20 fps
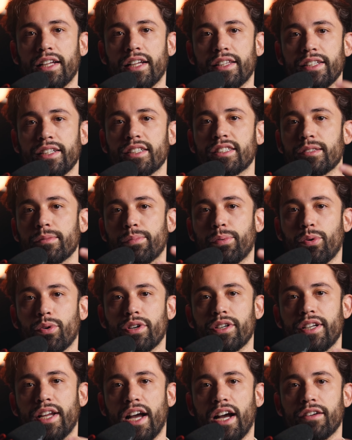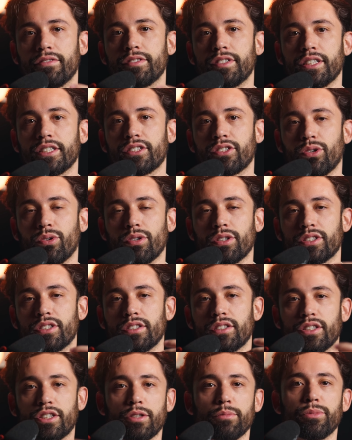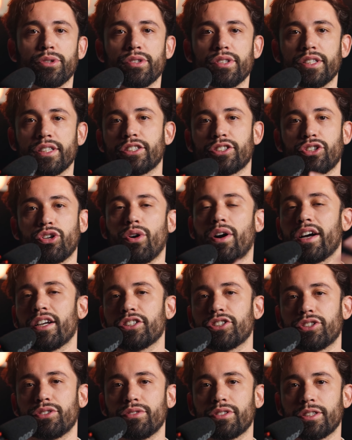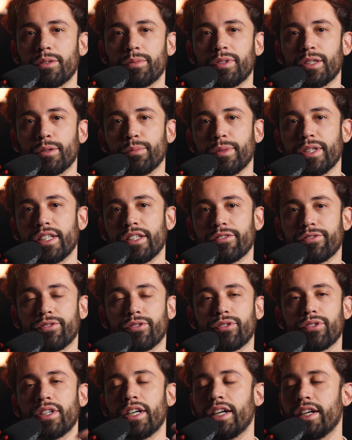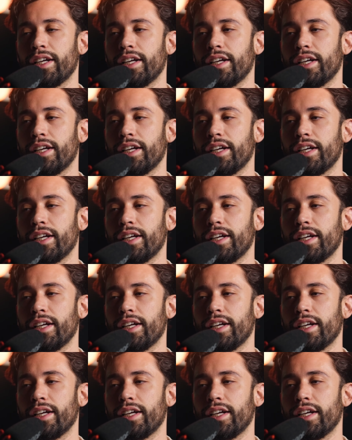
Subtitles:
think it's important to have discourse in the community, so go out and shoot something meaningful.